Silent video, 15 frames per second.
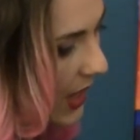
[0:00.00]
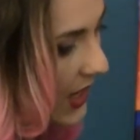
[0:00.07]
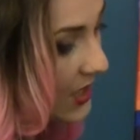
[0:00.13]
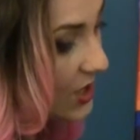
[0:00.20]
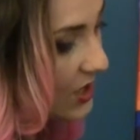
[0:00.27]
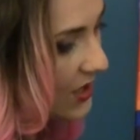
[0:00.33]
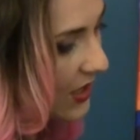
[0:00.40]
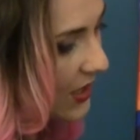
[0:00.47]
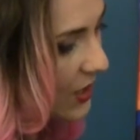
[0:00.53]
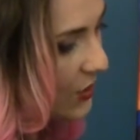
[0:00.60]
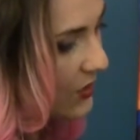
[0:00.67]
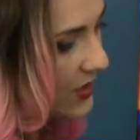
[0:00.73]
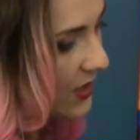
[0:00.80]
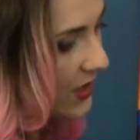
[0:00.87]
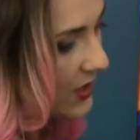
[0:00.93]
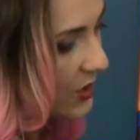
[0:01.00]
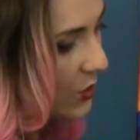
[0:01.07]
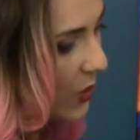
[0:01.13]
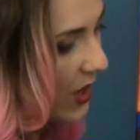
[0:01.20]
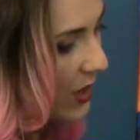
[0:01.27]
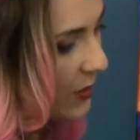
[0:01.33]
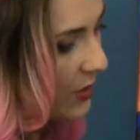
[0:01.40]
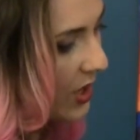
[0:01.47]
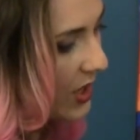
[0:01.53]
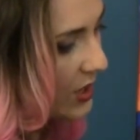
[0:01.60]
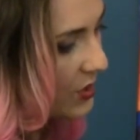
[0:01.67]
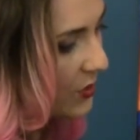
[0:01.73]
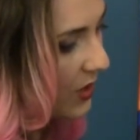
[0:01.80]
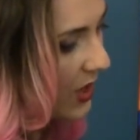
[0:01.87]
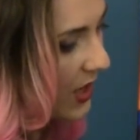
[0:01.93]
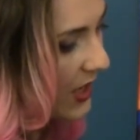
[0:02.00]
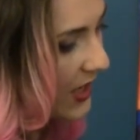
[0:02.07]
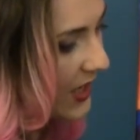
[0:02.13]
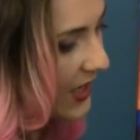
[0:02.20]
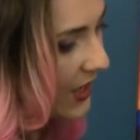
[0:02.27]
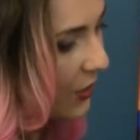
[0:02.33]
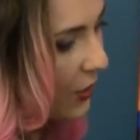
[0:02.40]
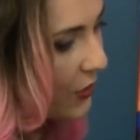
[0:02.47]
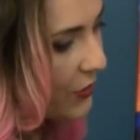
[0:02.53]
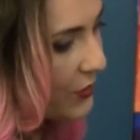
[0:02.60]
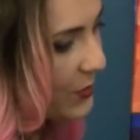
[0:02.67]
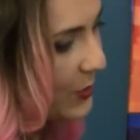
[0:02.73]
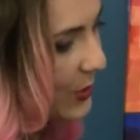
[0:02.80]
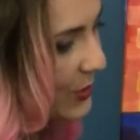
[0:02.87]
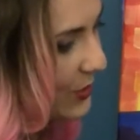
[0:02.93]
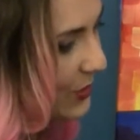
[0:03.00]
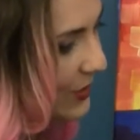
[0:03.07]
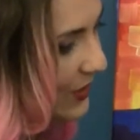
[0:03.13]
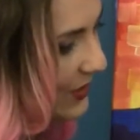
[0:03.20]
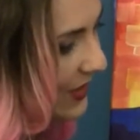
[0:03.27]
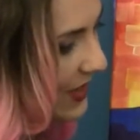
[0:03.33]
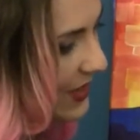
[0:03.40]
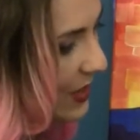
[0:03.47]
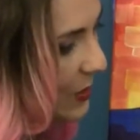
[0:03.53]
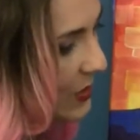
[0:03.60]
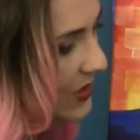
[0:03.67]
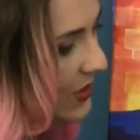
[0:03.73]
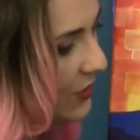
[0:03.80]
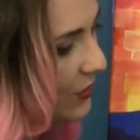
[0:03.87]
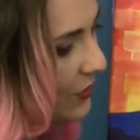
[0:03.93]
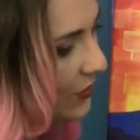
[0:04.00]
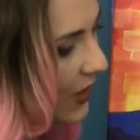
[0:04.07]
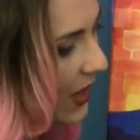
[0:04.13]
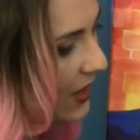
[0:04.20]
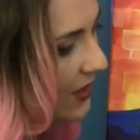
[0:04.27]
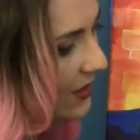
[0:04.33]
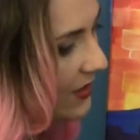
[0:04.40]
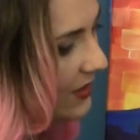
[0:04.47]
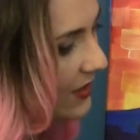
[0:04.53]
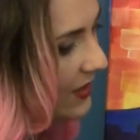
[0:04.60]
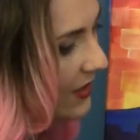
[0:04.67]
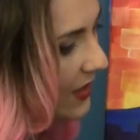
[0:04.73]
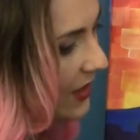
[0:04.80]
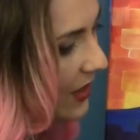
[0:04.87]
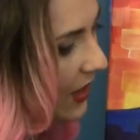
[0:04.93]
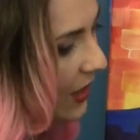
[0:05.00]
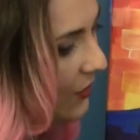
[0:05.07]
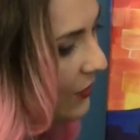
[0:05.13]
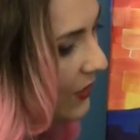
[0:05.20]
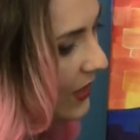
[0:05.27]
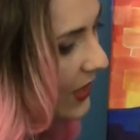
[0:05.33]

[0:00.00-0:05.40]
I just like using a square brush where I can get all those bristles to line up single file. I feel